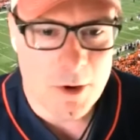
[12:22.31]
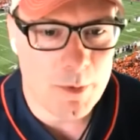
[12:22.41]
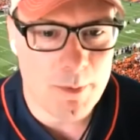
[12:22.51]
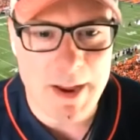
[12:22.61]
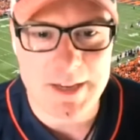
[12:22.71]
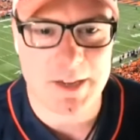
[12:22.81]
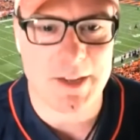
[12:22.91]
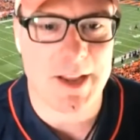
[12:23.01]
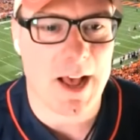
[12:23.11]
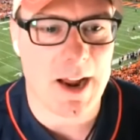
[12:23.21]
We
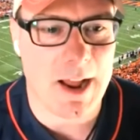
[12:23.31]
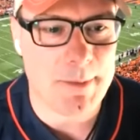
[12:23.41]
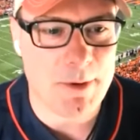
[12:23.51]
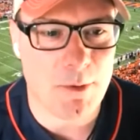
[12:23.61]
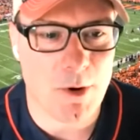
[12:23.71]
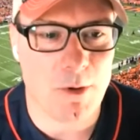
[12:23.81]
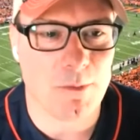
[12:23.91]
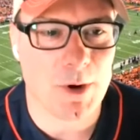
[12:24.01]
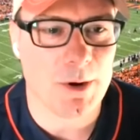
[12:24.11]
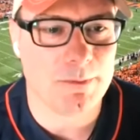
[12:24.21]
basically got. I mean,
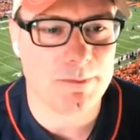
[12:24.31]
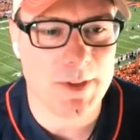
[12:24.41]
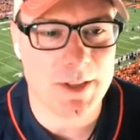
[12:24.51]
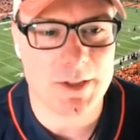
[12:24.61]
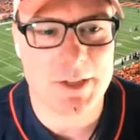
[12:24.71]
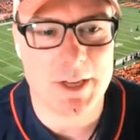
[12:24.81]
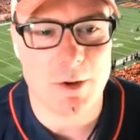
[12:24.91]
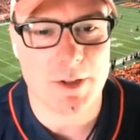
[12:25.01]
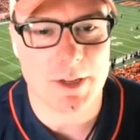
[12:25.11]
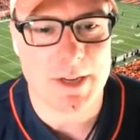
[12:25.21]
we're
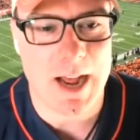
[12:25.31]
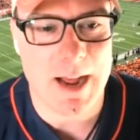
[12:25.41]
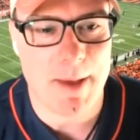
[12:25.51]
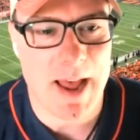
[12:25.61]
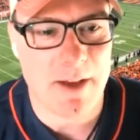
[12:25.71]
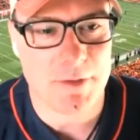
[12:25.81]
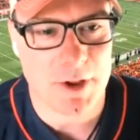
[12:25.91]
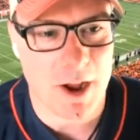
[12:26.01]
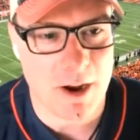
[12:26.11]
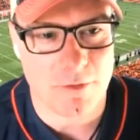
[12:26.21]
still in the top half of the
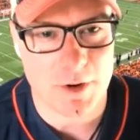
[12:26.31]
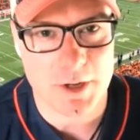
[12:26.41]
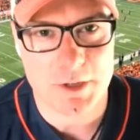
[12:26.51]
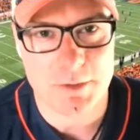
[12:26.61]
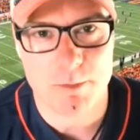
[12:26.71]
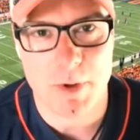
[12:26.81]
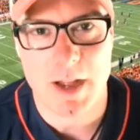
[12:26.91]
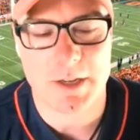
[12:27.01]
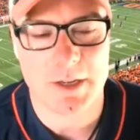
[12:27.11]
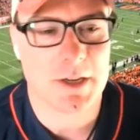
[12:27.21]
conference,
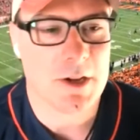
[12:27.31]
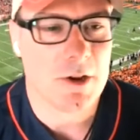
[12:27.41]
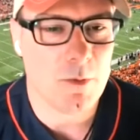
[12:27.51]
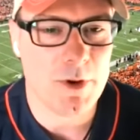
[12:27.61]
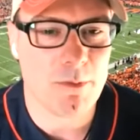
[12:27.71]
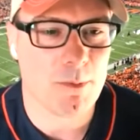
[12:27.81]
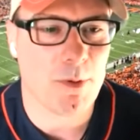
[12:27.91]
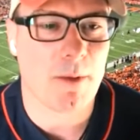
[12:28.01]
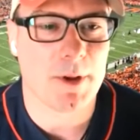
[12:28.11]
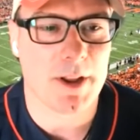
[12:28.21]
but we were
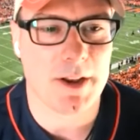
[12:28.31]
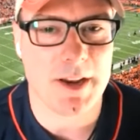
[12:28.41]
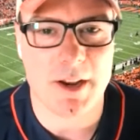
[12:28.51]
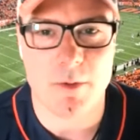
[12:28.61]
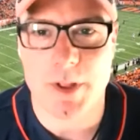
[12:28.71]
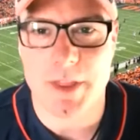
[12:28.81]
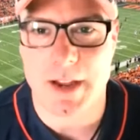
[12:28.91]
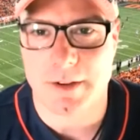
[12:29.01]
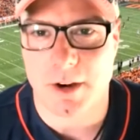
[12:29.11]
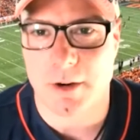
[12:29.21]
probably going to need to win
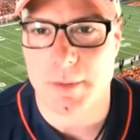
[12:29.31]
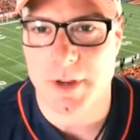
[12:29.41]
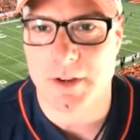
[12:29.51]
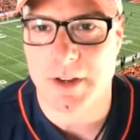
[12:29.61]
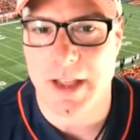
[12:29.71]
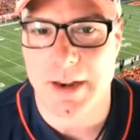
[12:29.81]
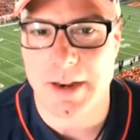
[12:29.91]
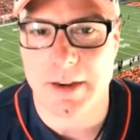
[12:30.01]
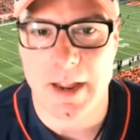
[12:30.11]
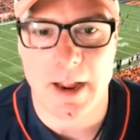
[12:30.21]
that tournament to get
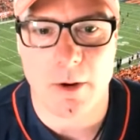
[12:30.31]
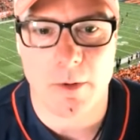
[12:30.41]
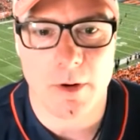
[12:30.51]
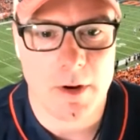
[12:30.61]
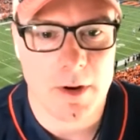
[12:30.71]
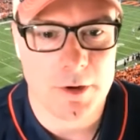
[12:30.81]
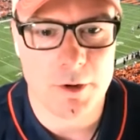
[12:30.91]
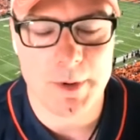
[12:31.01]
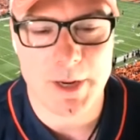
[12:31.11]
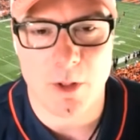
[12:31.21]
in. Now,
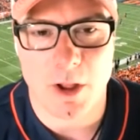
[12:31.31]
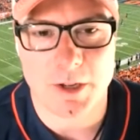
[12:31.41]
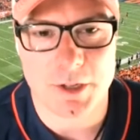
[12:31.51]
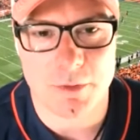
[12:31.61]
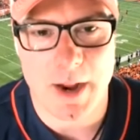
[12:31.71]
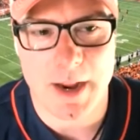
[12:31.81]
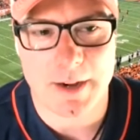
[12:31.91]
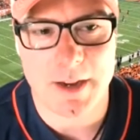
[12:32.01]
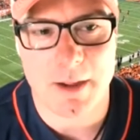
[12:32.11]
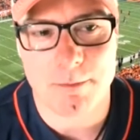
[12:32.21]
too many losses
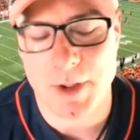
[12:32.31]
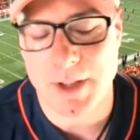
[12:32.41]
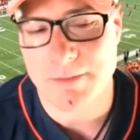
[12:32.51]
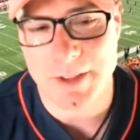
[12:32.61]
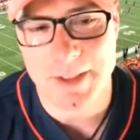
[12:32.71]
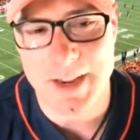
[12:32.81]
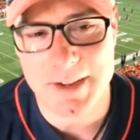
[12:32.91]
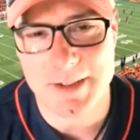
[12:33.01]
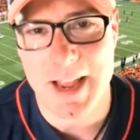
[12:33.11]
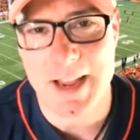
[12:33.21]
racked up. But the thing
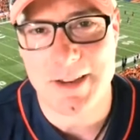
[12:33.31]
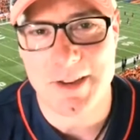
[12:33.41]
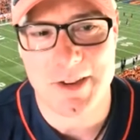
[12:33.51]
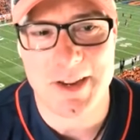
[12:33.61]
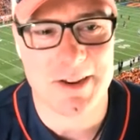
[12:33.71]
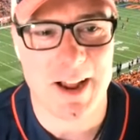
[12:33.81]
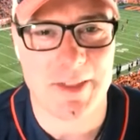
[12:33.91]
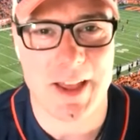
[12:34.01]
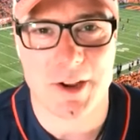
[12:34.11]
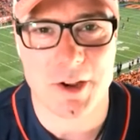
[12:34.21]
is, the ACC is
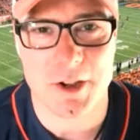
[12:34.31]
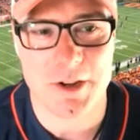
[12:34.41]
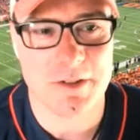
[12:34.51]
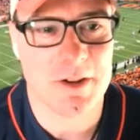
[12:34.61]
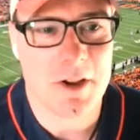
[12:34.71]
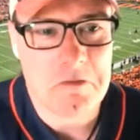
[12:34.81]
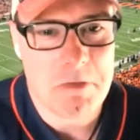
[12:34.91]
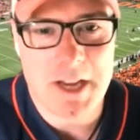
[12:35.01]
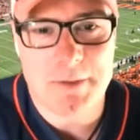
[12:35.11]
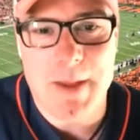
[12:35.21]
not that good.
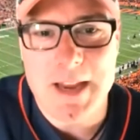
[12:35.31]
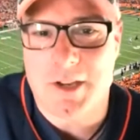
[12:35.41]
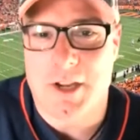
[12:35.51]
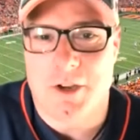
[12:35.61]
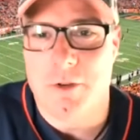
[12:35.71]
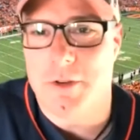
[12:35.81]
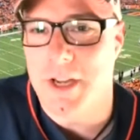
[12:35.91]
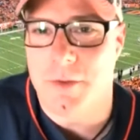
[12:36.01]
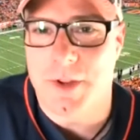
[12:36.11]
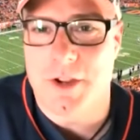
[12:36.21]
It's basically Duke's
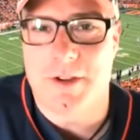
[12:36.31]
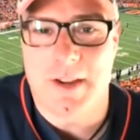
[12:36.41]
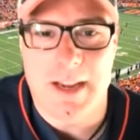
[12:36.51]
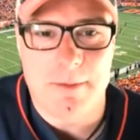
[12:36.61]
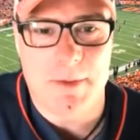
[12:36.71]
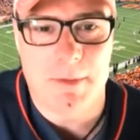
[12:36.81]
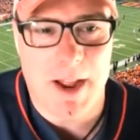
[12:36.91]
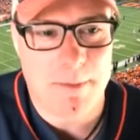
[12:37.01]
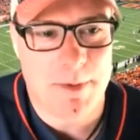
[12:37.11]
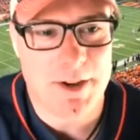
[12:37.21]
the only good team, in
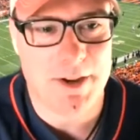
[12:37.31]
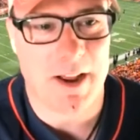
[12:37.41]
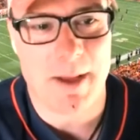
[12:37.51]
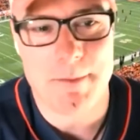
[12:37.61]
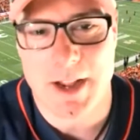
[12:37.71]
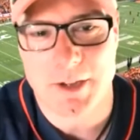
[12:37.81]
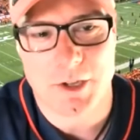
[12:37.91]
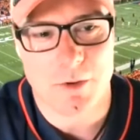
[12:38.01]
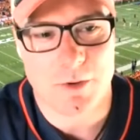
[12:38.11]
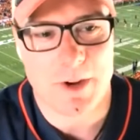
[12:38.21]
my opinion. I'm not
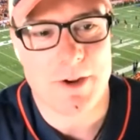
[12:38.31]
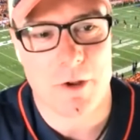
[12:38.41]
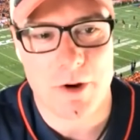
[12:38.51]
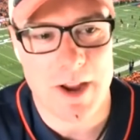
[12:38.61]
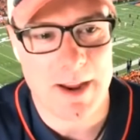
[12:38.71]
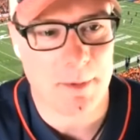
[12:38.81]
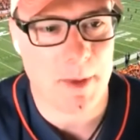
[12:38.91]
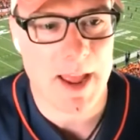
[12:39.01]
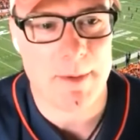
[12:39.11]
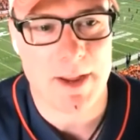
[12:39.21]
sold on Notre Dame or
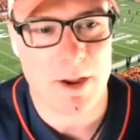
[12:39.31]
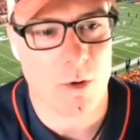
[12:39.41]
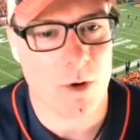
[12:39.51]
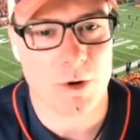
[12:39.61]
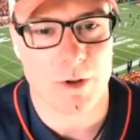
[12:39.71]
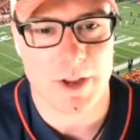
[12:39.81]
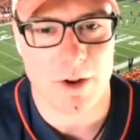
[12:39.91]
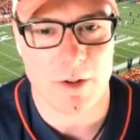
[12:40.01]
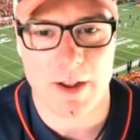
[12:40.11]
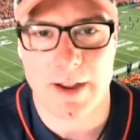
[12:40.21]
Miami or North
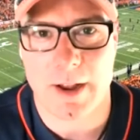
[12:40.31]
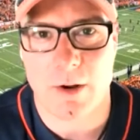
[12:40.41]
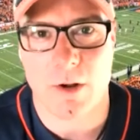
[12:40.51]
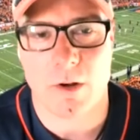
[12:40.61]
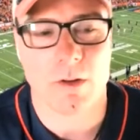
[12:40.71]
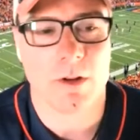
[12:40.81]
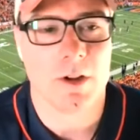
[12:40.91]
Carolina at all.